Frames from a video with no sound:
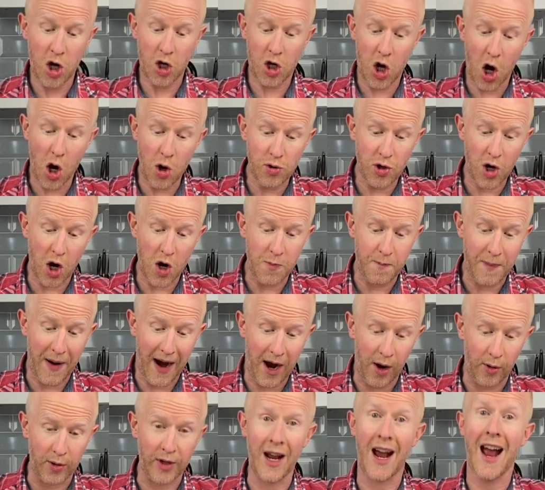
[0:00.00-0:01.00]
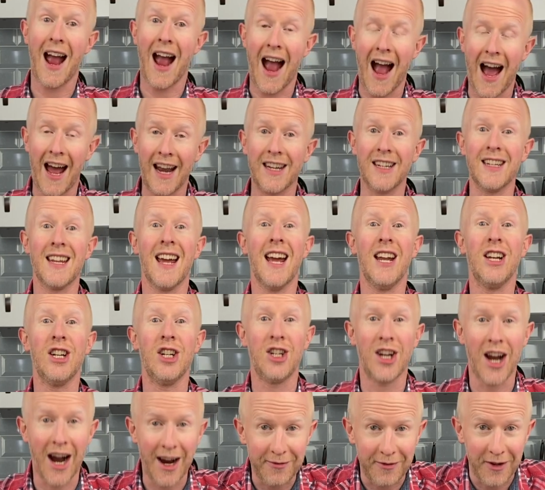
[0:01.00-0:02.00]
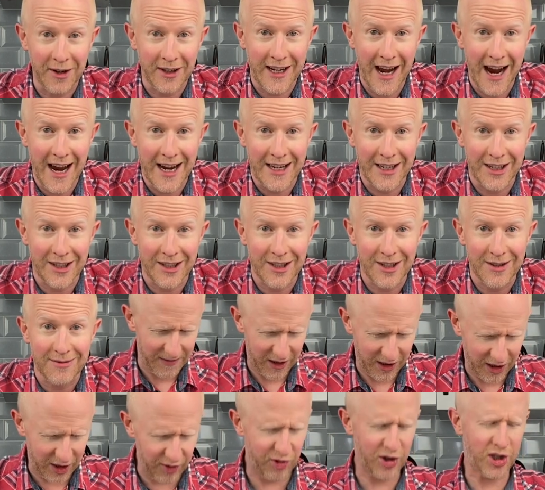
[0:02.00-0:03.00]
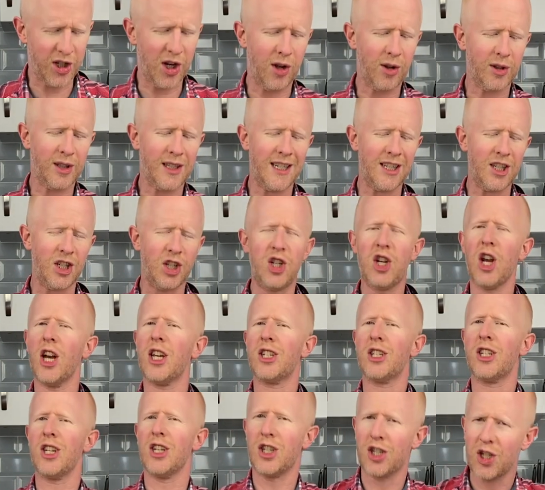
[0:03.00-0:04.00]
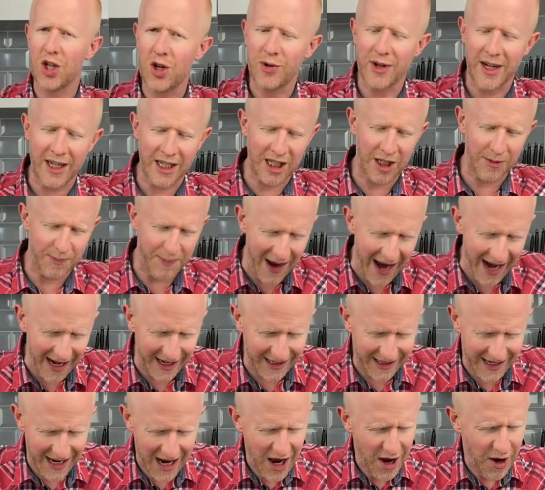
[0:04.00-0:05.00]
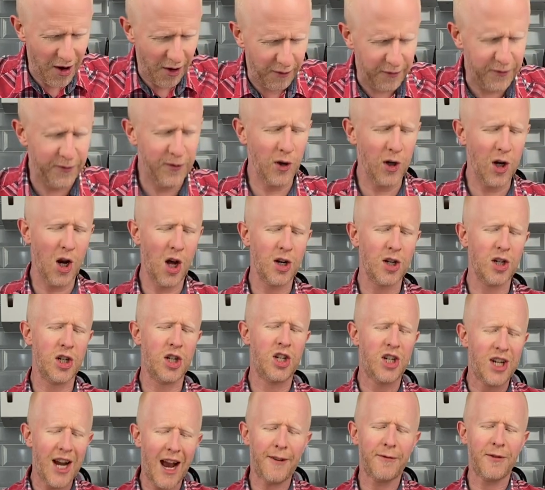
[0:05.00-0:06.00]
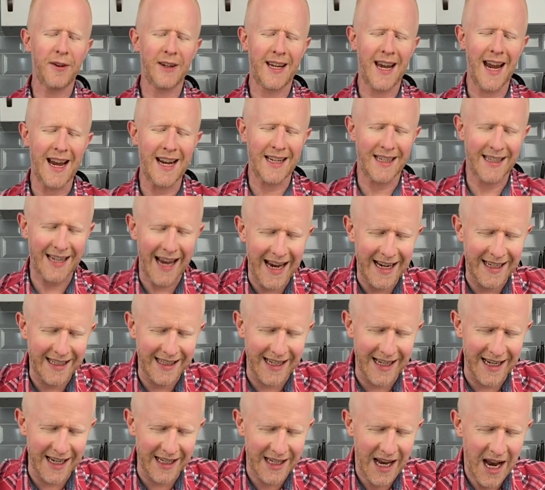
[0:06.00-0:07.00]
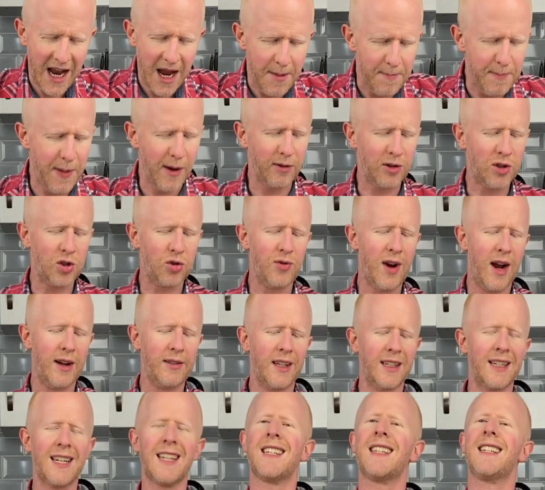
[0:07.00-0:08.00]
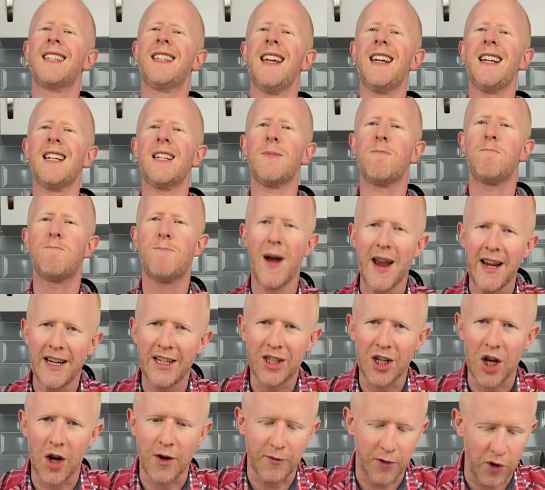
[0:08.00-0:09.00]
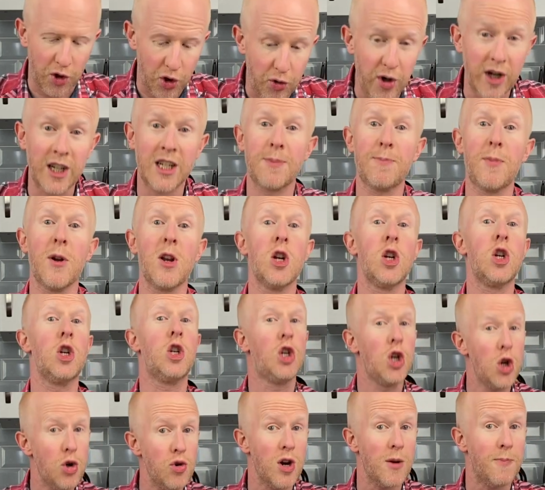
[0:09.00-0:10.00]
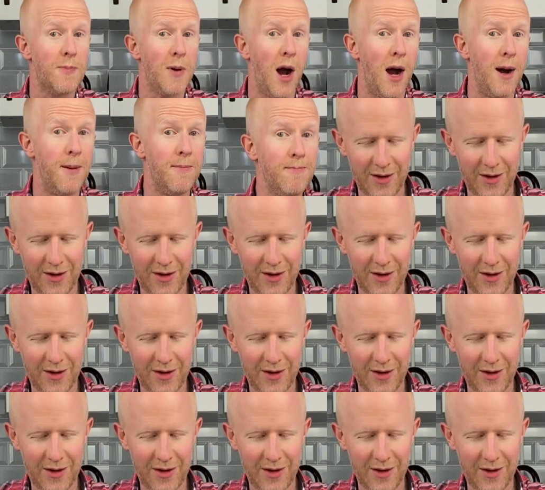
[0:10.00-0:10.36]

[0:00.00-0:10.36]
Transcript: cocoa powder, and Jaffa Cakes. The result is just as you'd expect a full on Jaffa Cake tastiness built around a distinct base of crisp juniper.